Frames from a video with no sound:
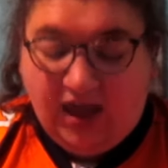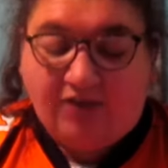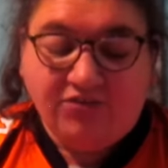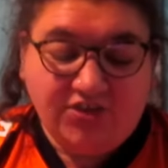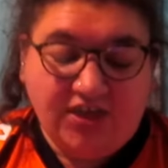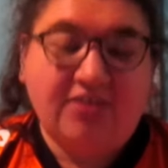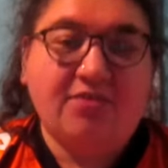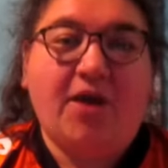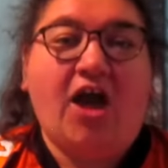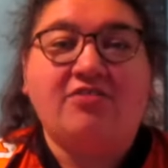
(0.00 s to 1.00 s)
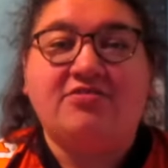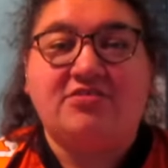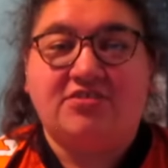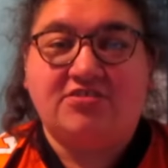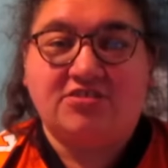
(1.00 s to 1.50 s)
Everything in the box
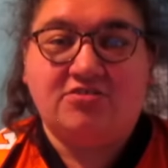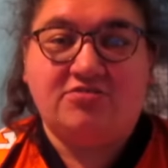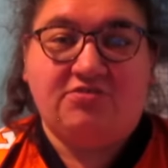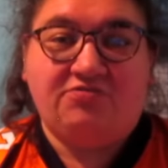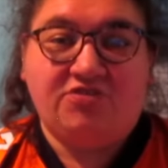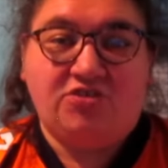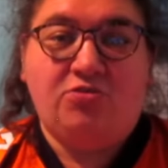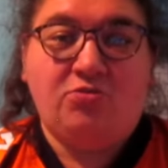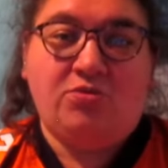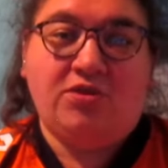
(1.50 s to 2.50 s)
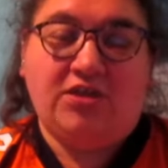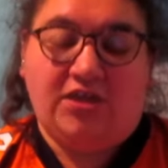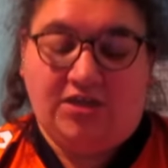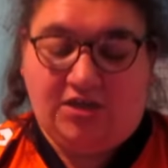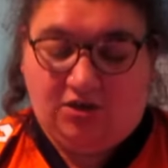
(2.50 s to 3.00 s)
is exclusive to
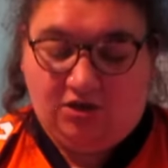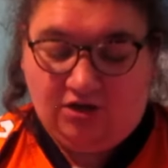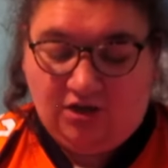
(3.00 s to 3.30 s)
Geek Gear.